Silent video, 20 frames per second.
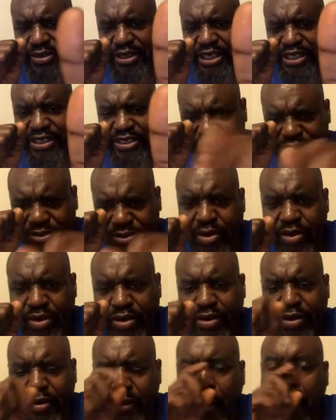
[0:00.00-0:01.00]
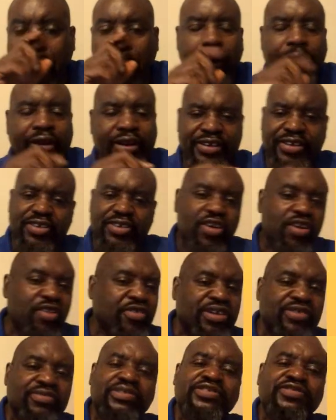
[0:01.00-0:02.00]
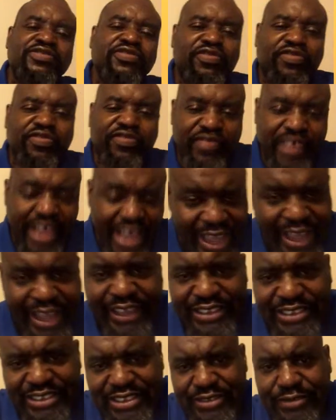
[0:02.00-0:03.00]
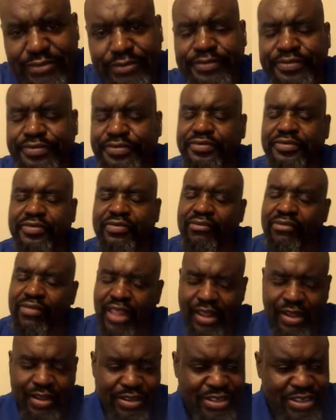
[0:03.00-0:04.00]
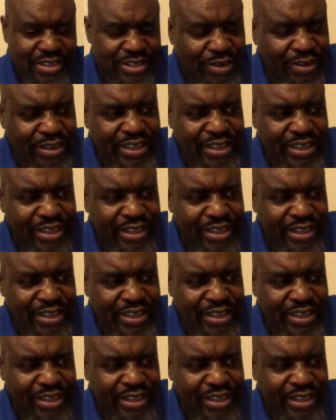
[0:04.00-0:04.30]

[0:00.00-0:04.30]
and stronger, but Curry was fast. So